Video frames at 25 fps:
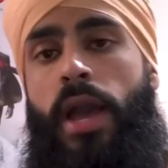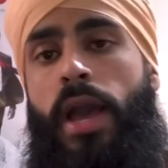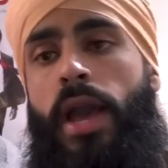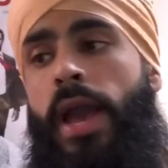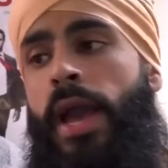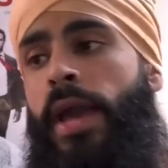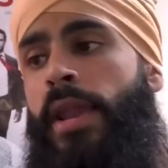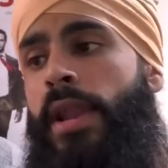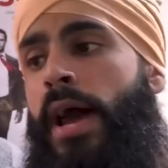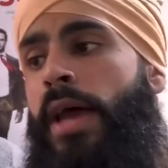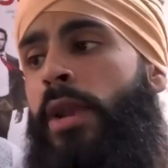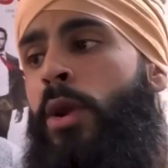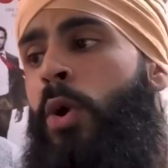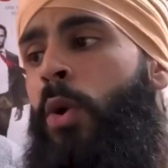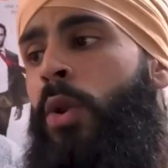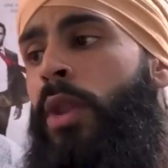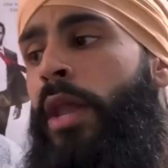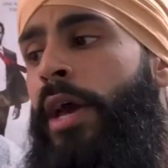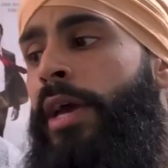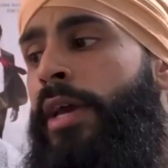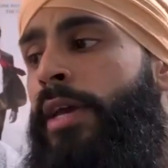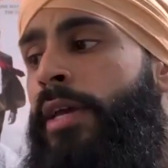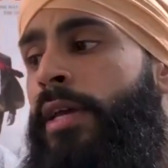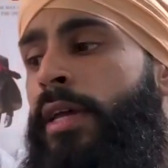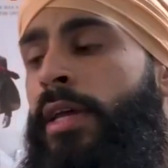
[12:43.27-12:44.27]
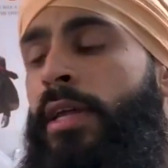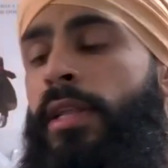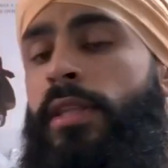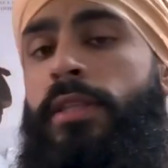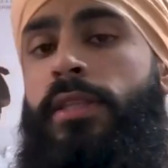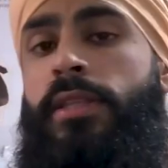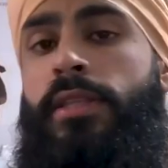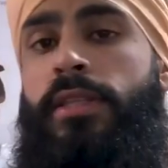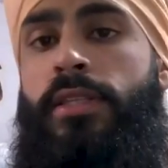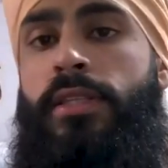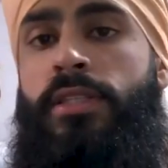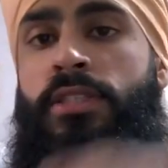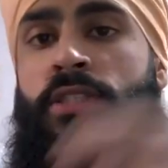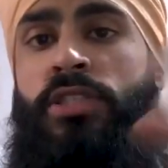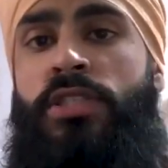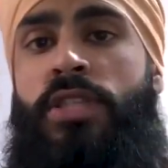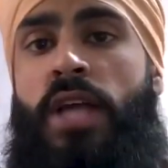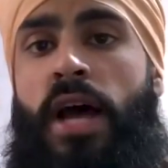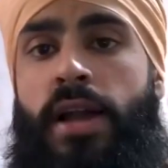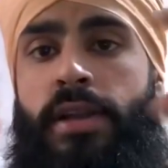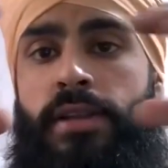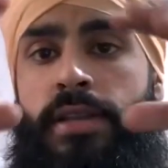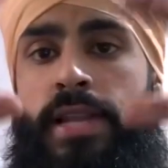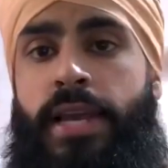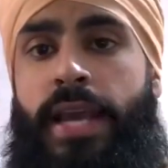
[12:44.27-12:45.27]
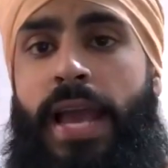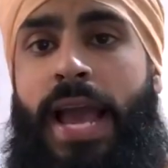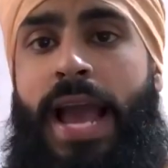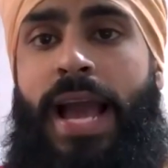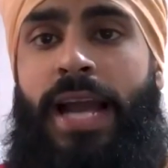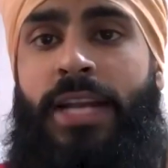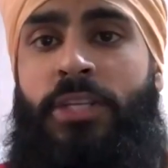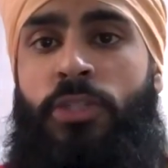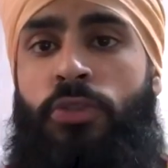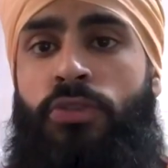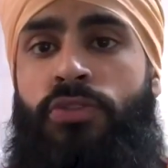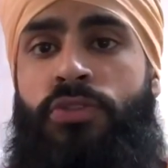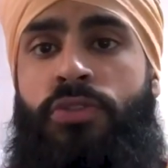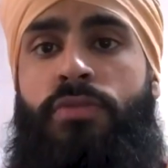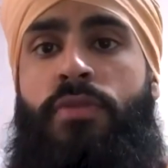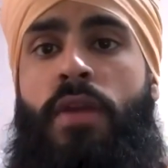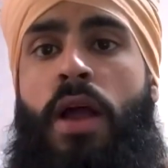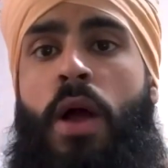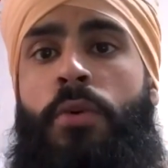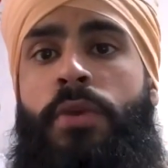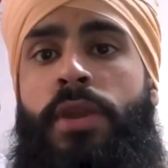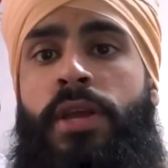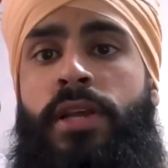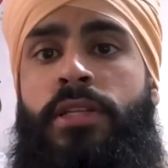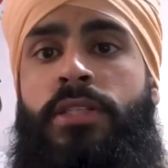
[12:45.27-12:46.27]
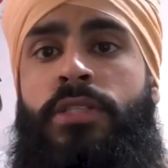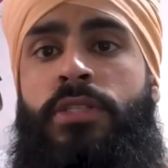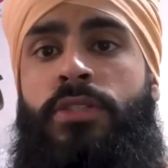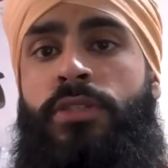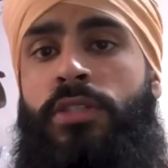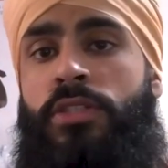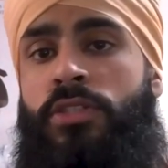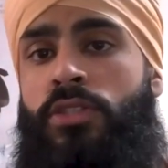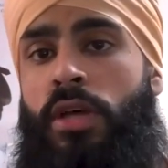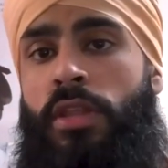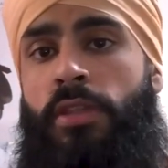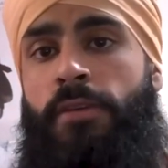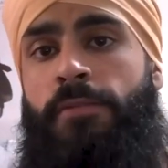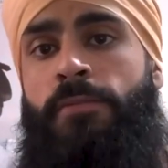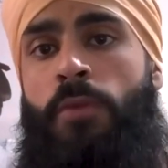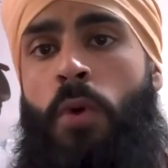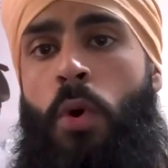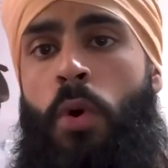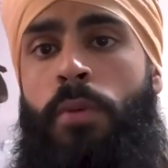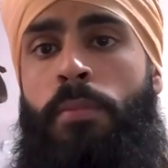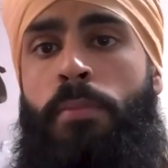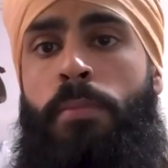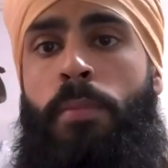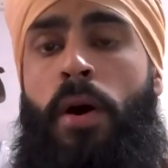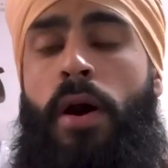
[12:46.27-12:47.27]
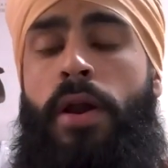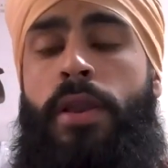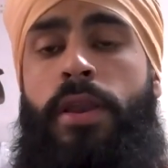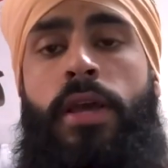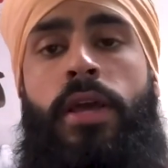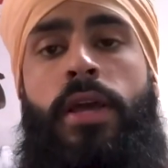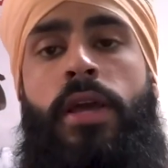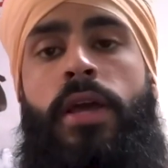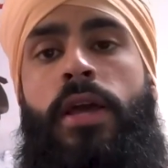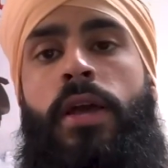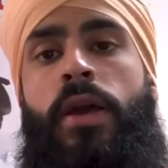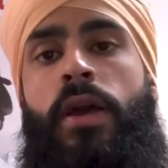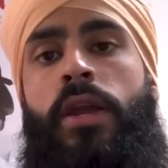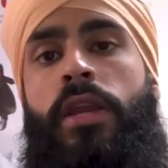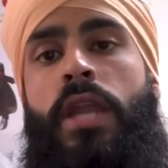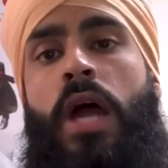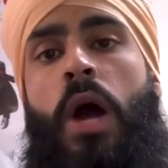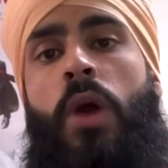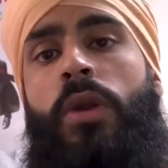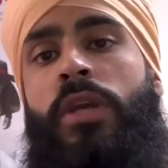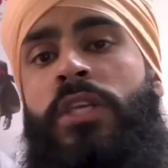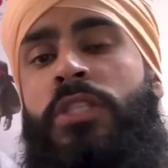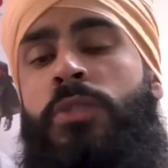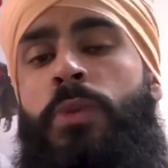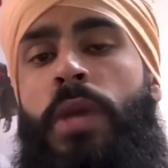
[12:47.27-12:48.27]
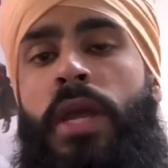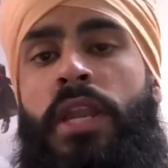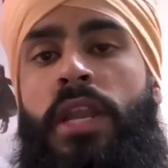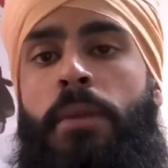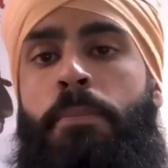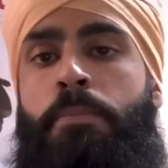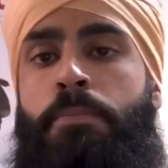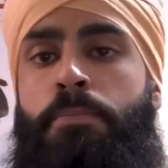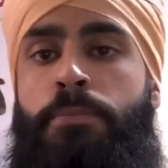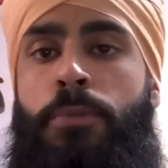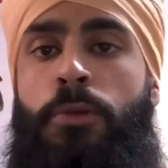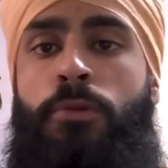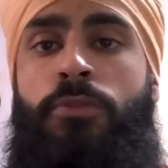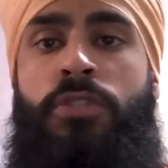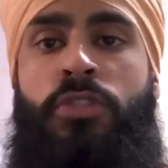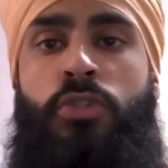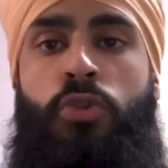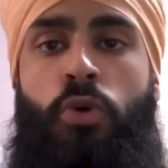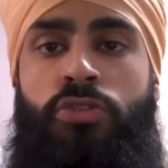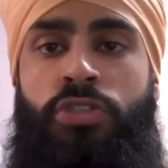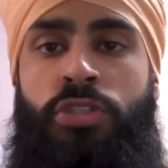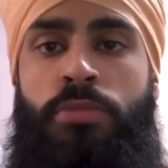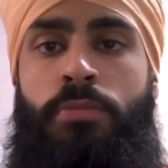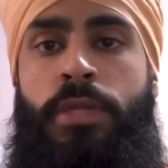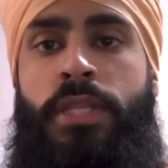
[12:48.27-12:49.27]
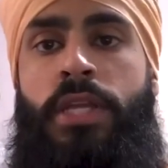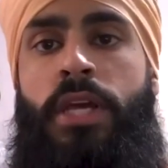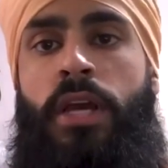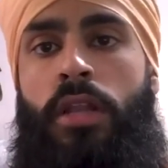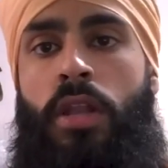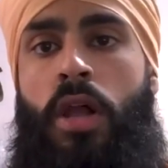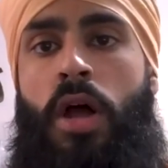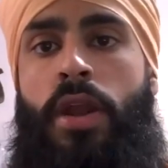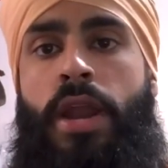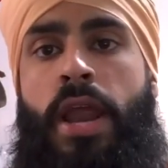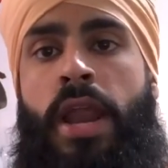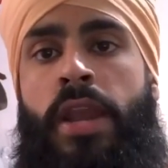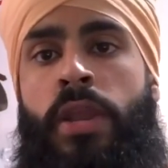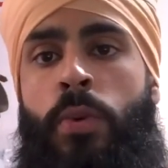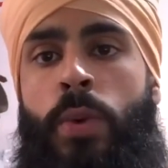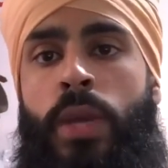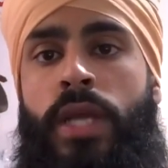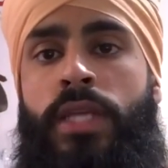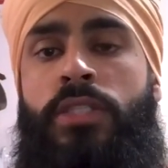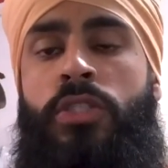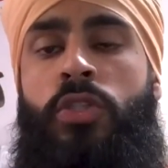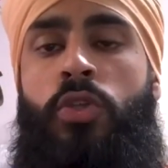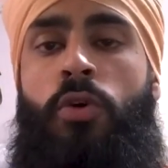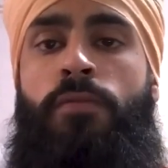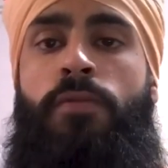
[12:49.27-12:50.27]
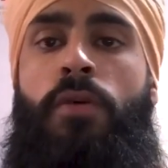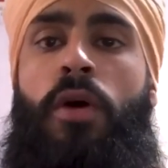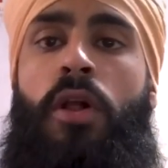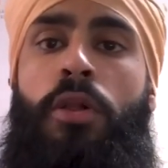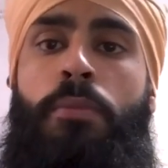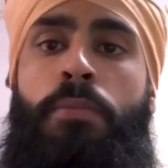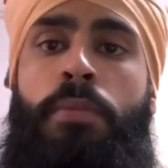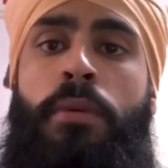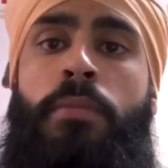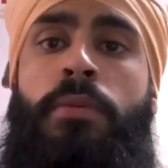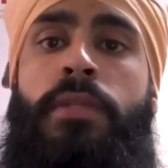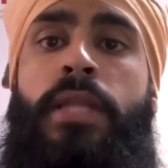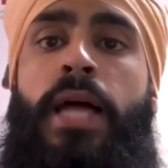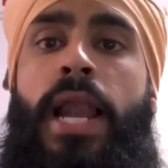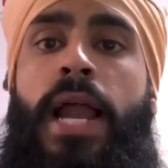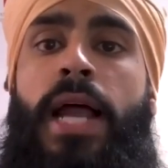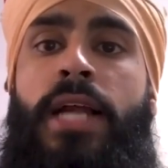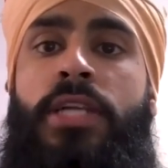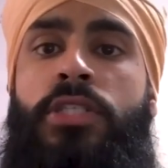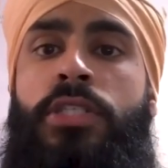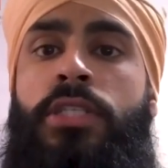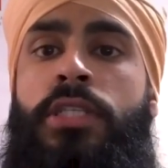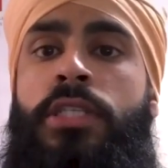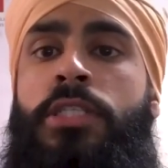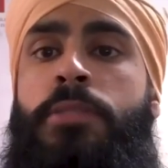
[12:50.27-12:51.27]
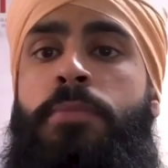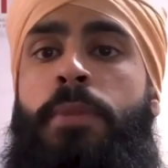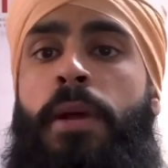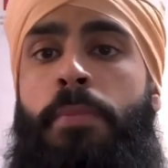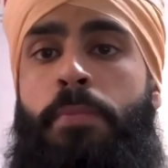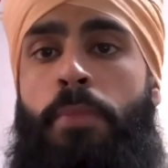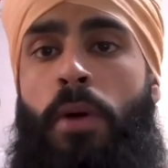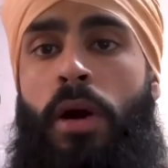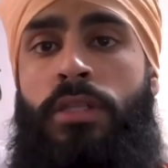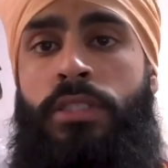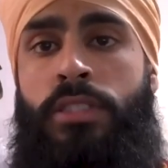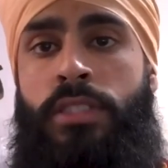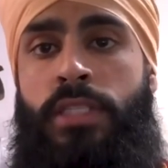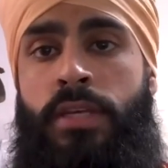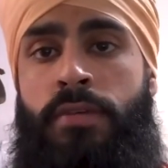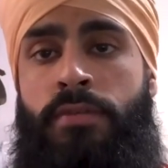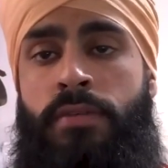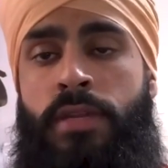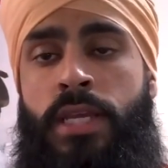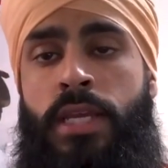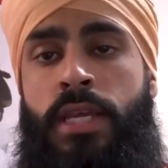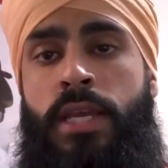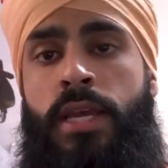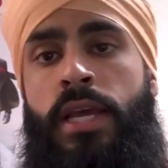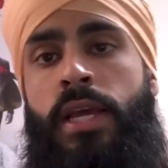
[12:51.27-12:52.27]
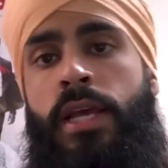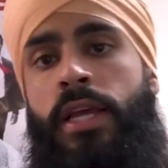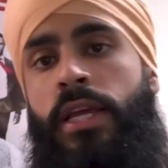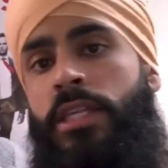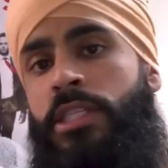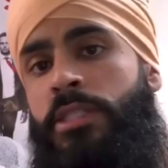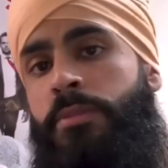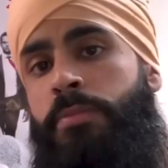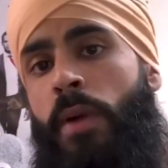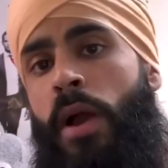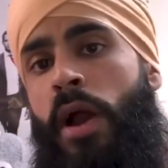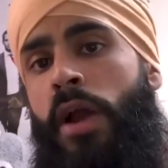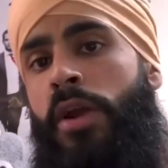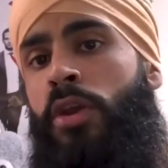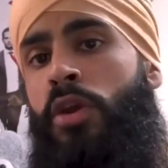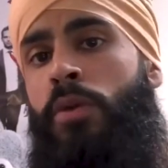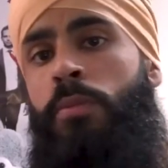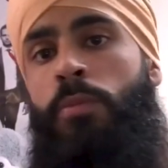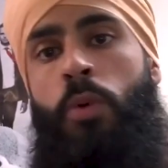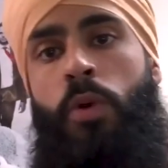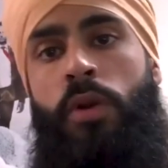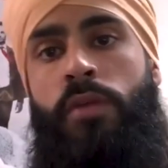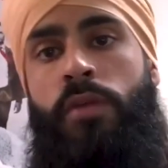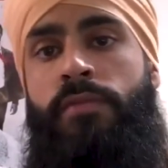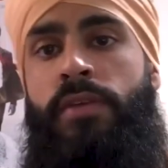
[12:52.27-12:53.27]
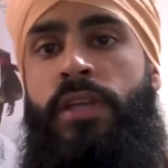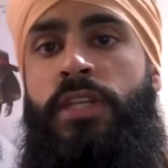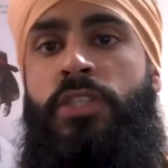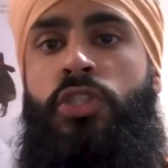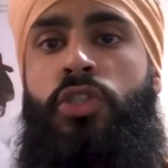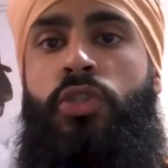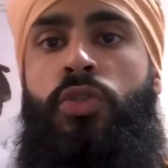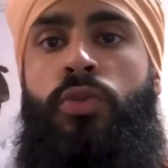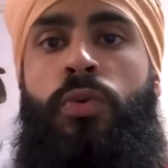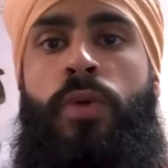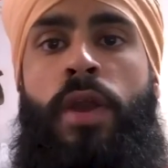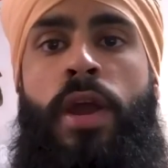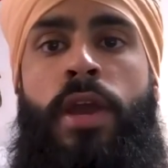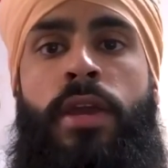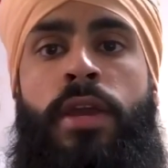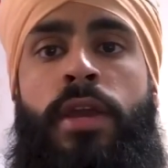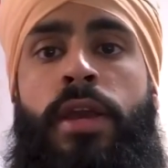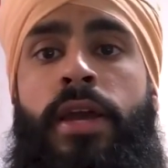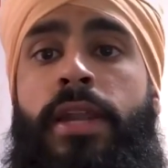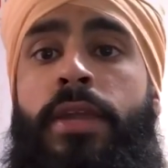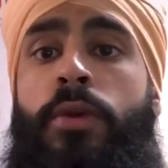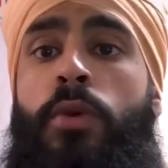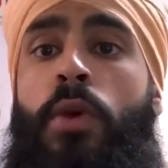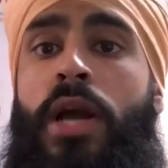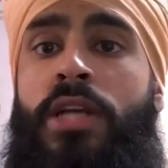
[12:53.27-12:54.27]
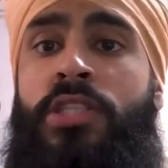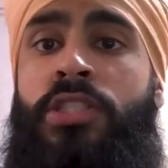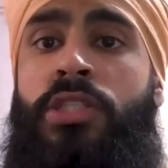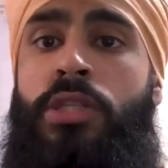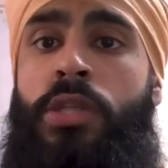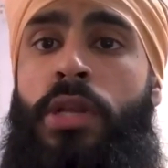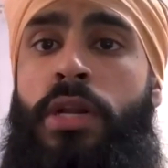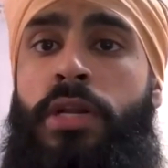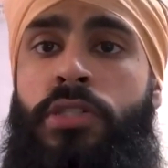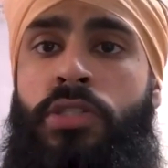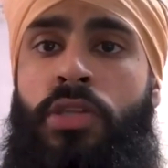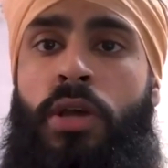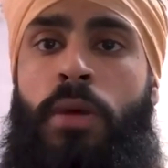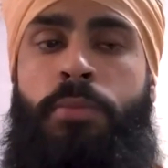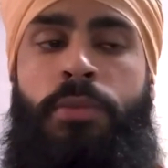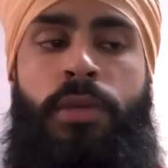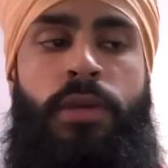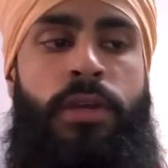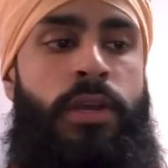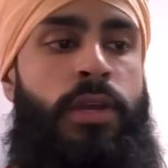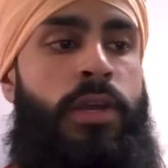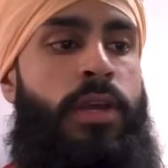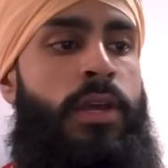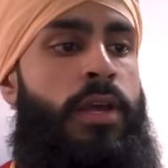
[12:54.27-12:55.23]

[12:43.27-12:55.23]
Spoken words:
And I know, like, this is not like actual surroundings because it's on the phone, but nowadays we end up using social media a lot anyways. So follow people that actually spread positivity, inspire you, motivate you, right? And you actually learn something.